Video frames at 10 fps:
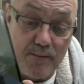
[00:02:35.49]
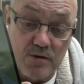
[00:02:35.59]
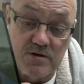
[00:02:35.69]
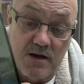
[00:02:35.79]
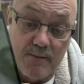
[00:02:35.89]

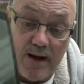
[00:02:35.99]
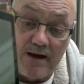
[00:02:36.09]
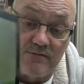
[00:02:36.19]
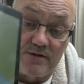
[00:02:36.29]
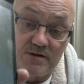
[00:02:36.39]
pushing the
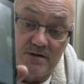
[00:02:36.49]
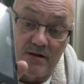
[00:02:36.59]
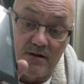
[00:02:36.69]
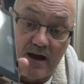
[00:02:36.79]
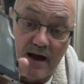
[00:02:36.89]
boundaries
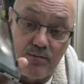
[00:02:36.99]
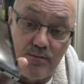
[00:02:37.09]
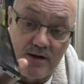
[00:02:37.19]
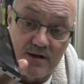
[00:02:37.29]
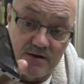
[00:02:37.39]
and the
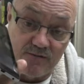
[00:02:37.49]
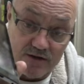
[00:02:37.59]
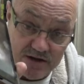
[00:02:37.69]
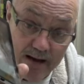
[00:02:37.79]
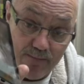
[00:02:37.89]
capabilities of the
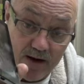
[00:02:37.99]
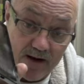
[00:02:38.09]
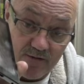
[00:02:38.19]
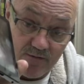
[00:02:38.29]
tablet